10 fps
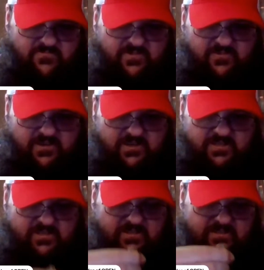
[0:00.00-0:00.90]

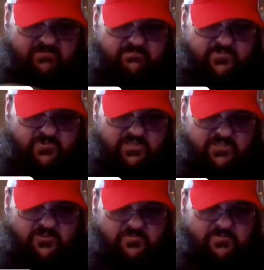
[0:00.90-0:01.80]
various between
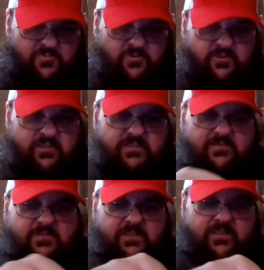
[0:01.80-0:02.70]
Zoom and Berkeley and
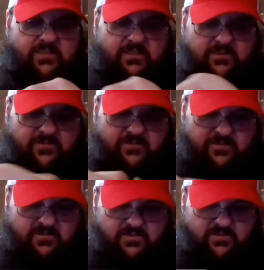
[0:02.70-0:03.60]
stuff like that in there.
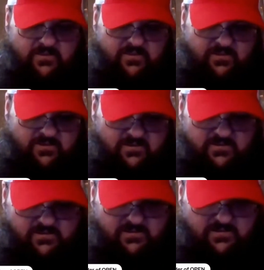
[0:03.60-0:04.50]

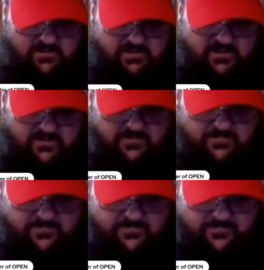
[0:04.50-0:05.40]
So